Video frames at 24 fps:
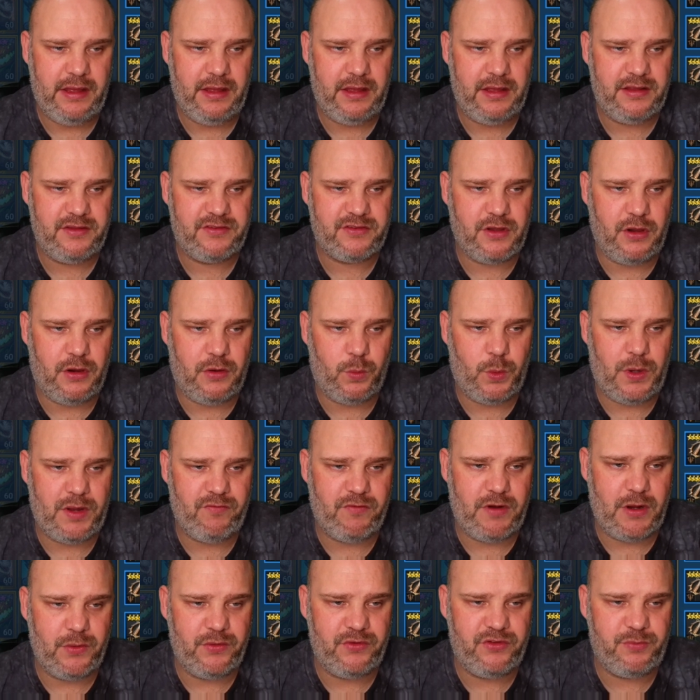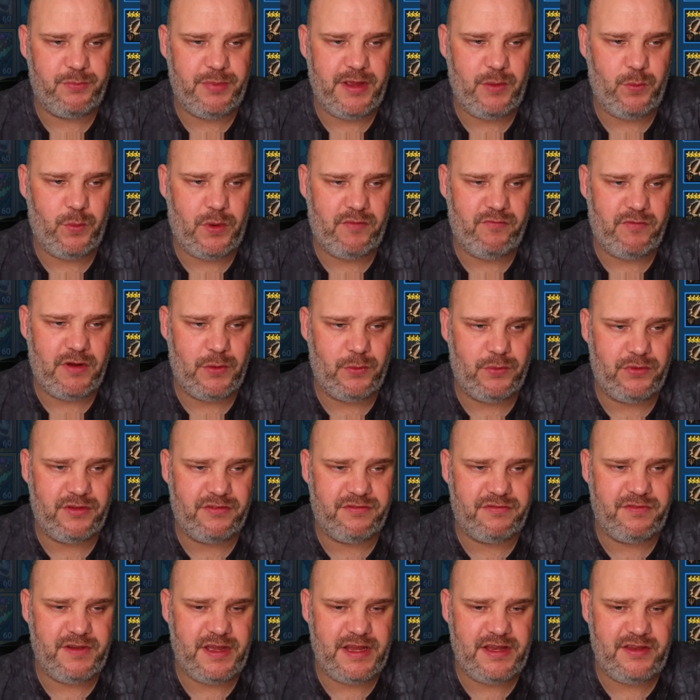It's got 1 roll in speed, 1 roll in
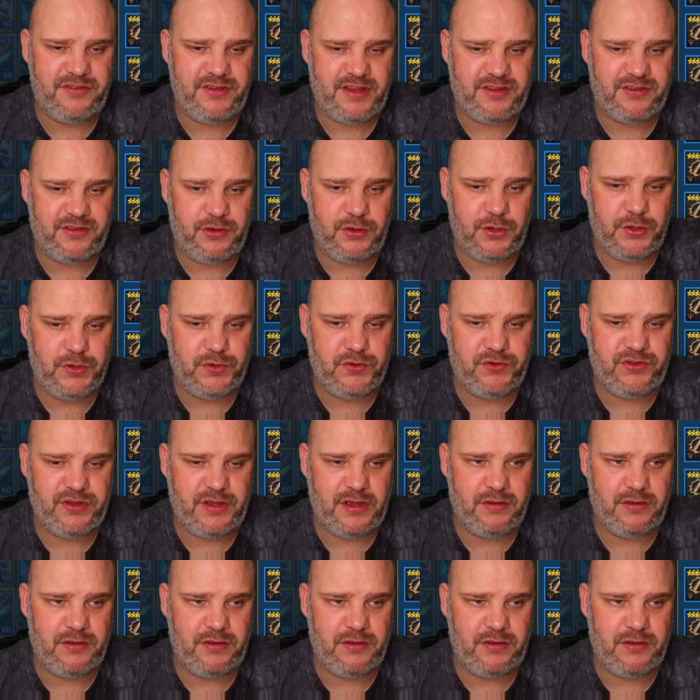defense. That's good. So